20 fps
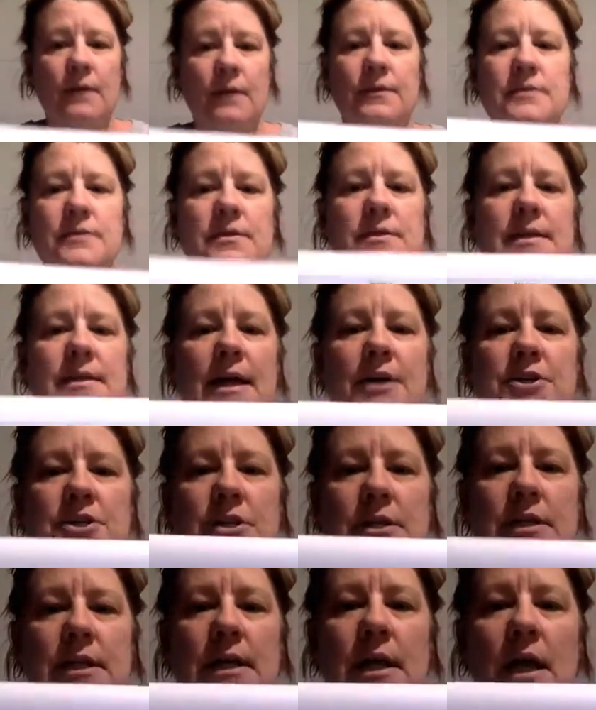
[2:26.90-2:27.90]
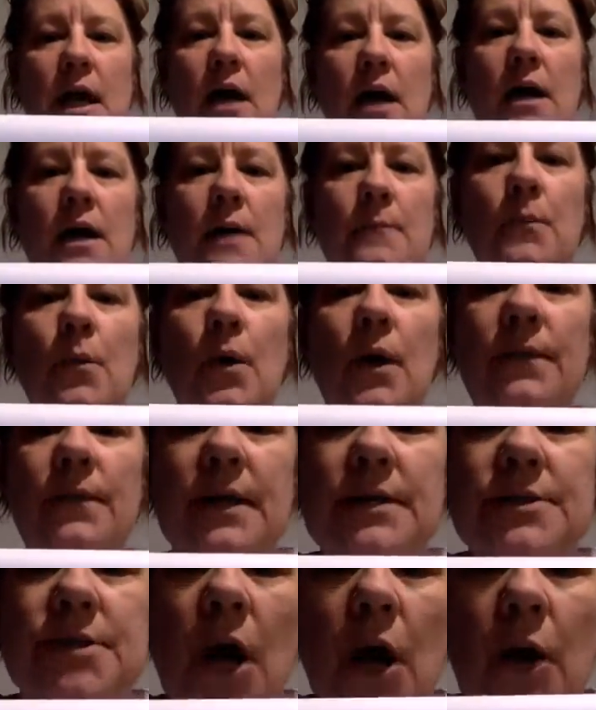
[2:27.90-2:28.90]
This is actually one
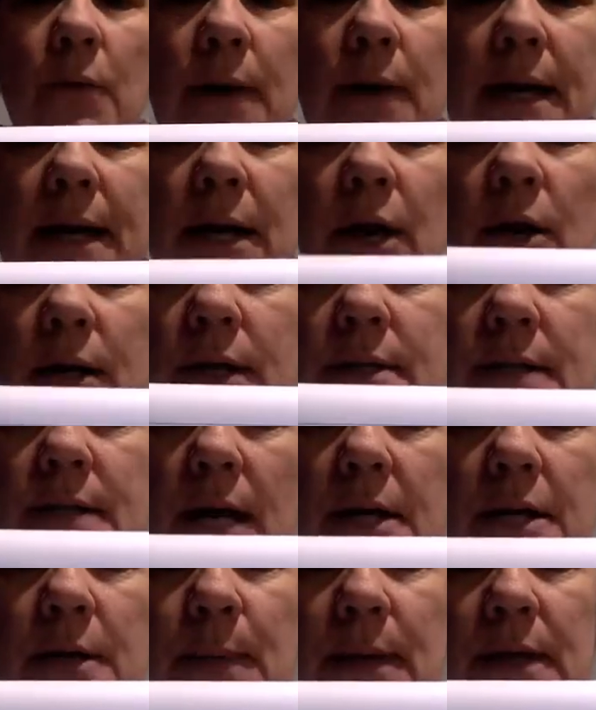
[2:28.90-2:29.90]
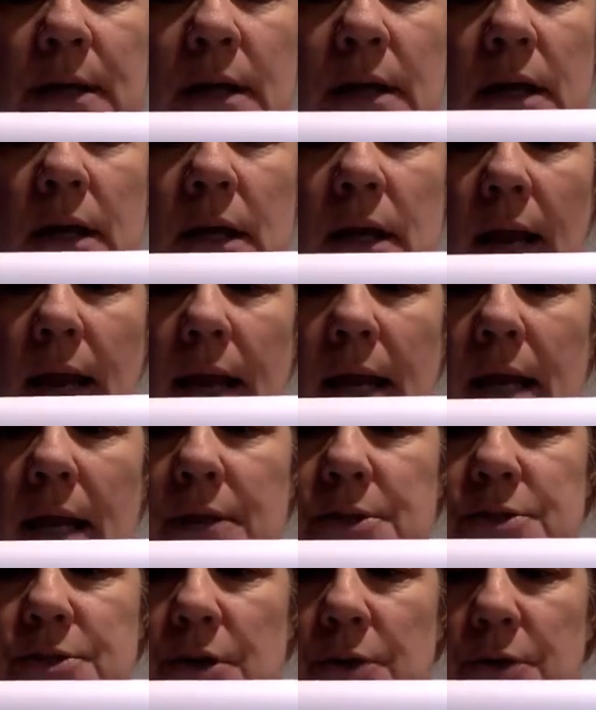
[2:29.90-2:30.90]
that's already on a document.
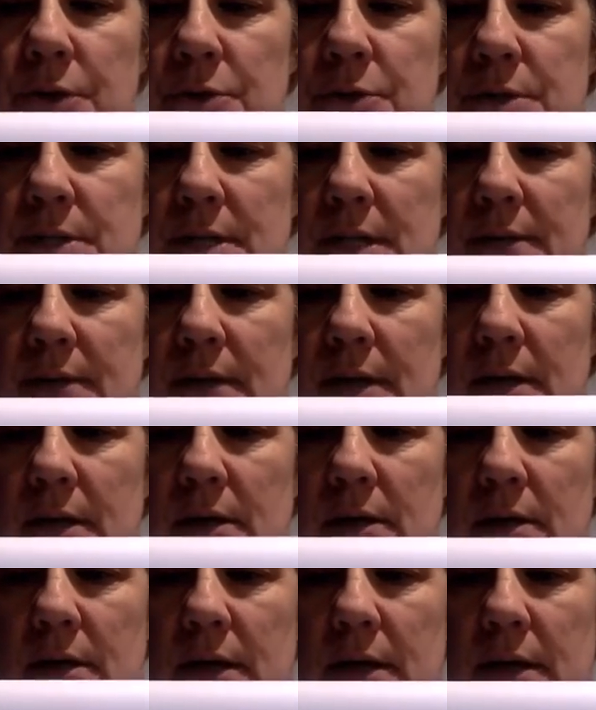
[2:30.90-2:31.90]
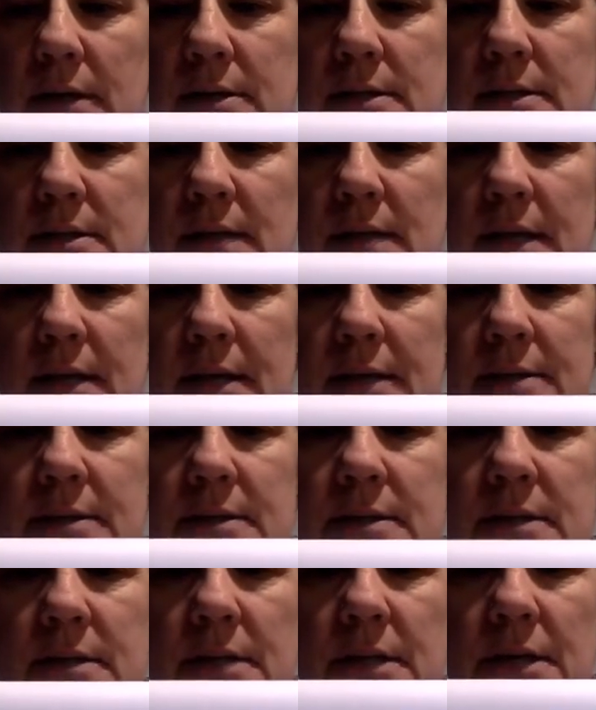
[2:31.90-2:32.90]
And so you see there, it
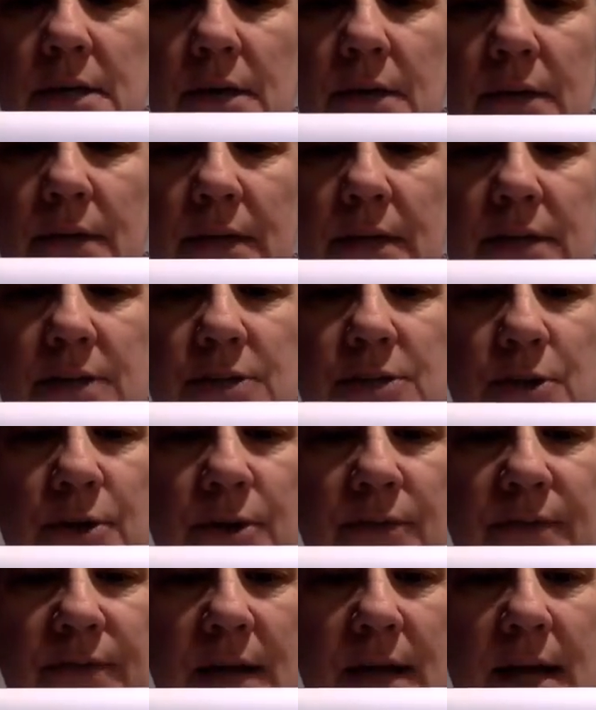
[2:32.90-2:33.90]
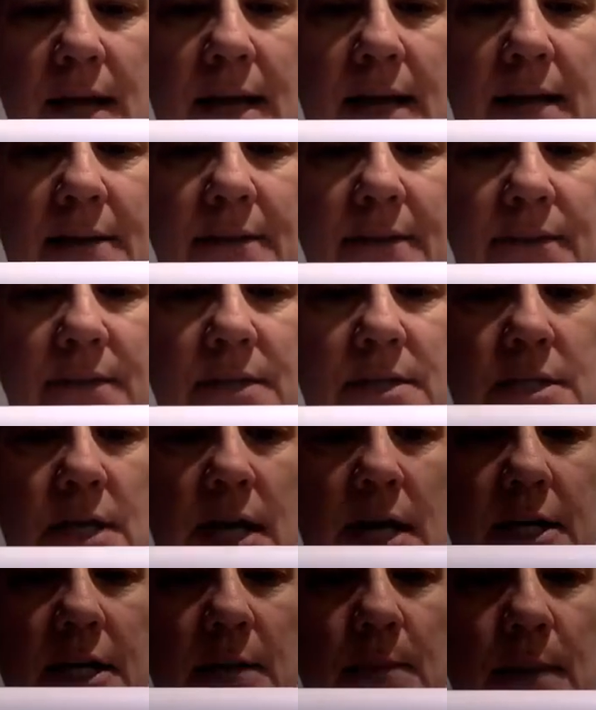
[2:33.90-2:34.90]
says, that it's certified, that this
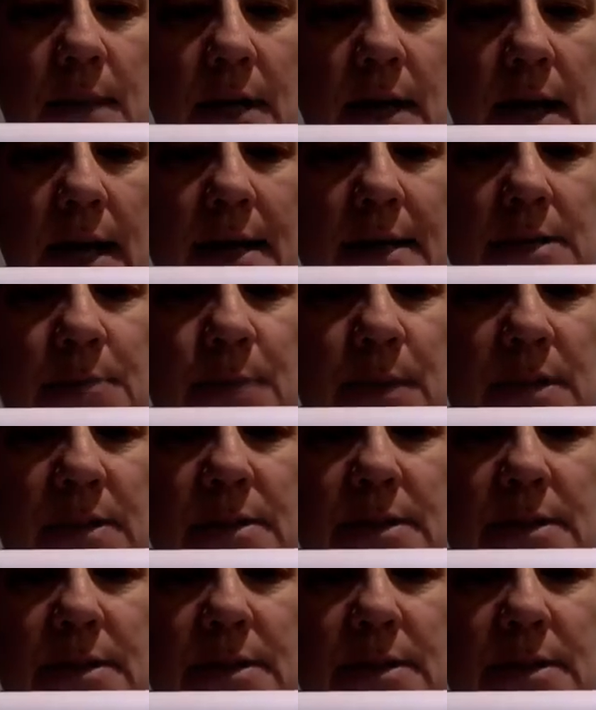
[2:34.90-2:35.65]
document has been